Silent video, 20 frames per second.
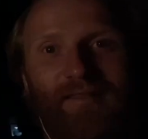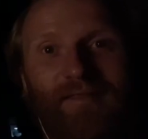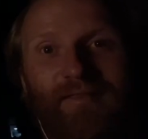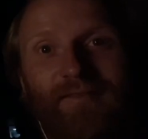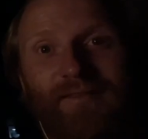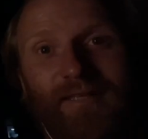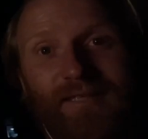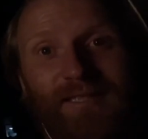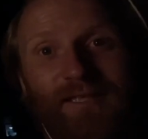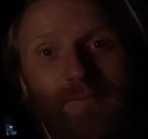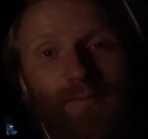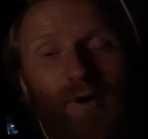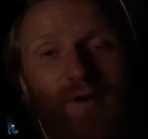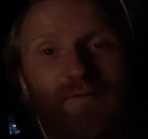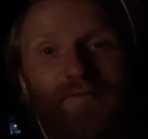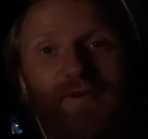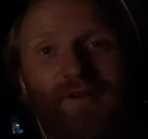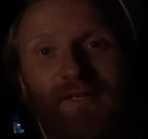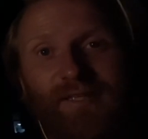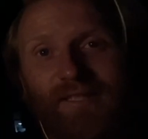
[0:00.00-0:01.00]
this is my
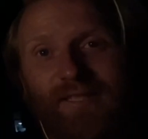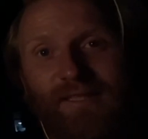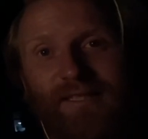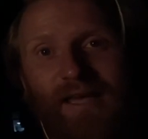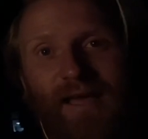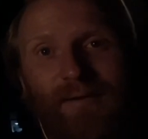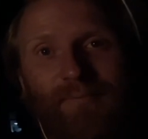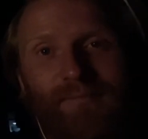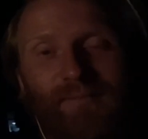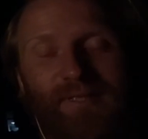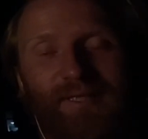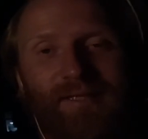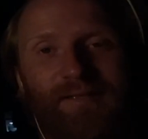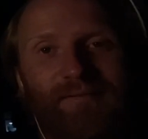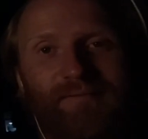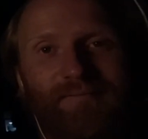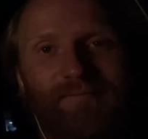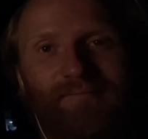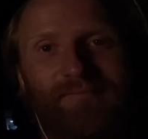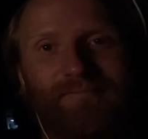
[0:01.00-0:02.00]
first attempt
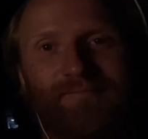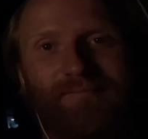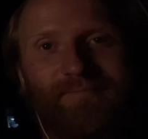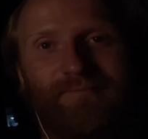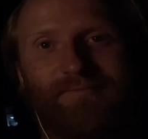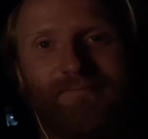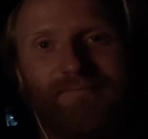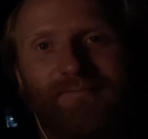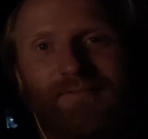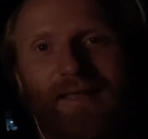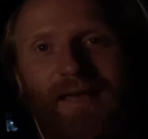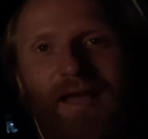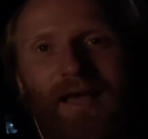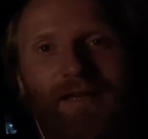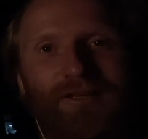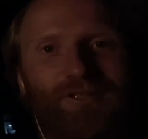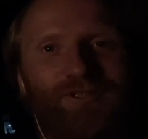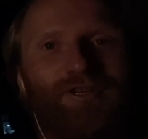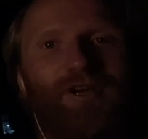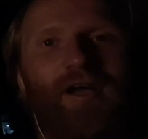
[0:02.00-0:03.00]

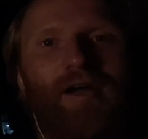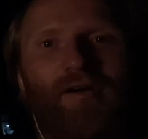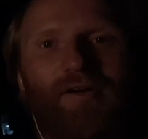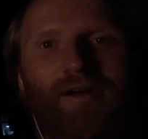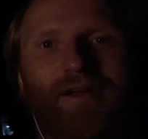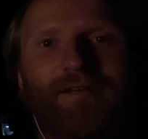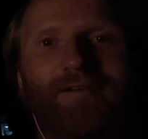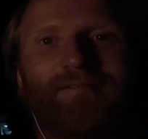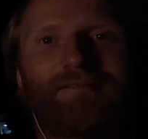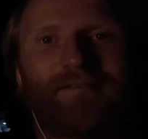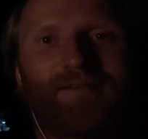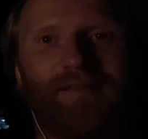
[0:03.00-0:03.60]
at sharing